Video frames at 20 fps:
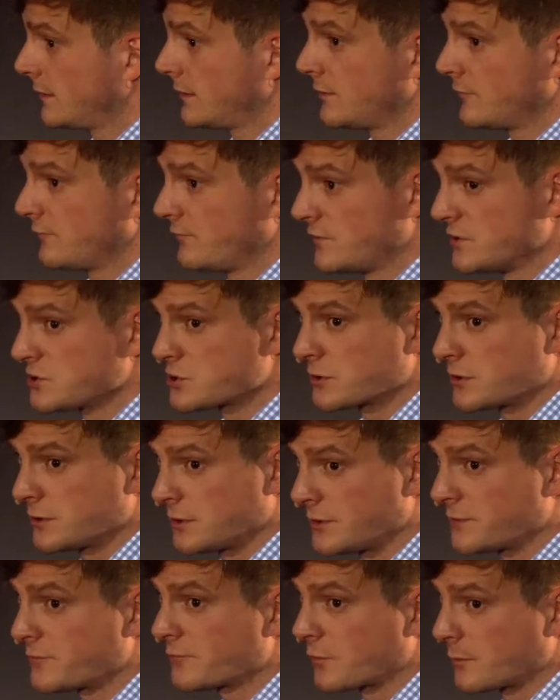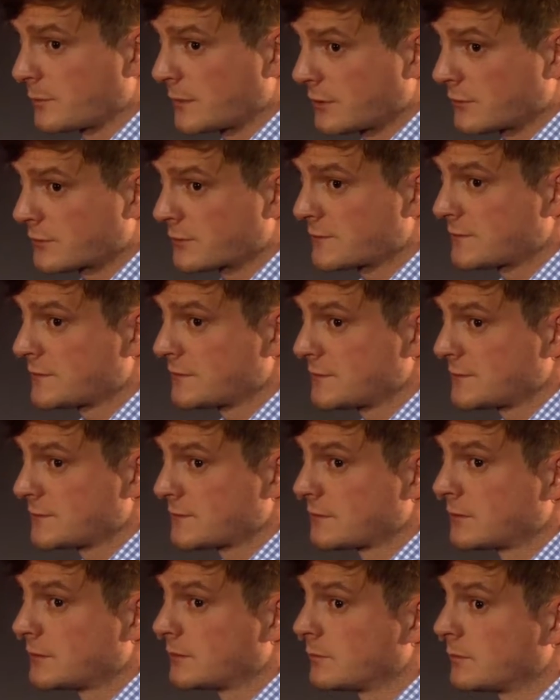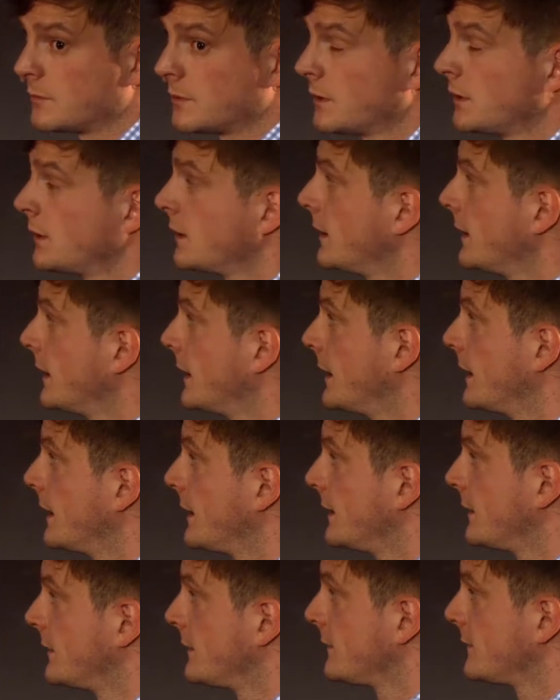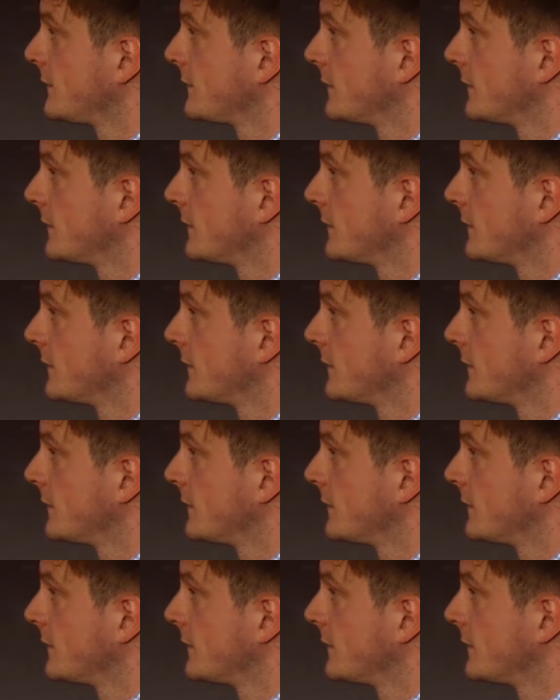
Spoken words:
visuals from our system, and